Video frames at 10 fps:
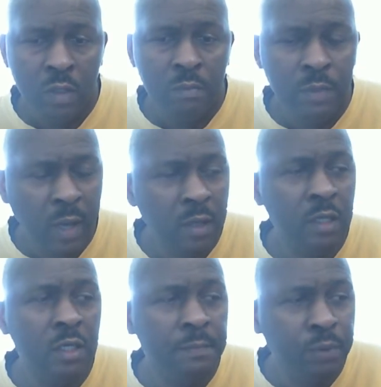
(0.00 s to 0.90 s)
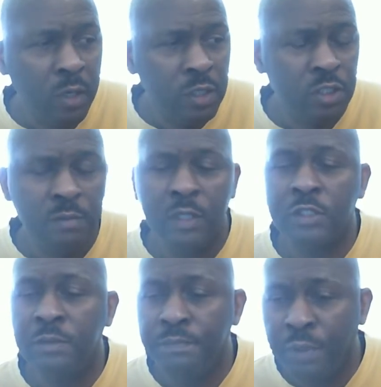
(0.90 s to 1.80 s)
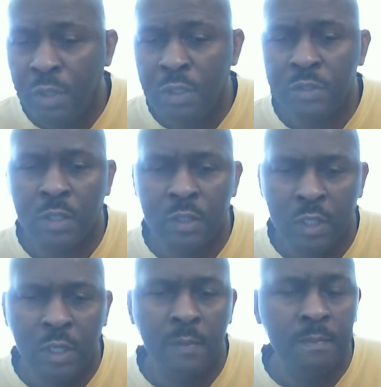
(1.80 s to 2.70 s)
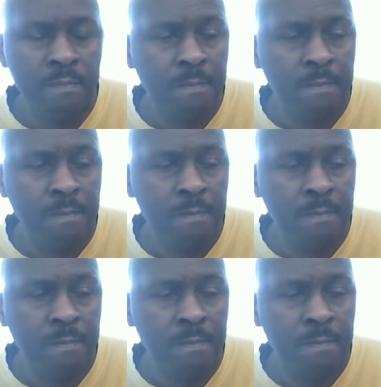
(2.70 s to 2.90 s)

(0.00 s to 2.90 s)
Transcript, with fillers: bearing the punishment imposed on them.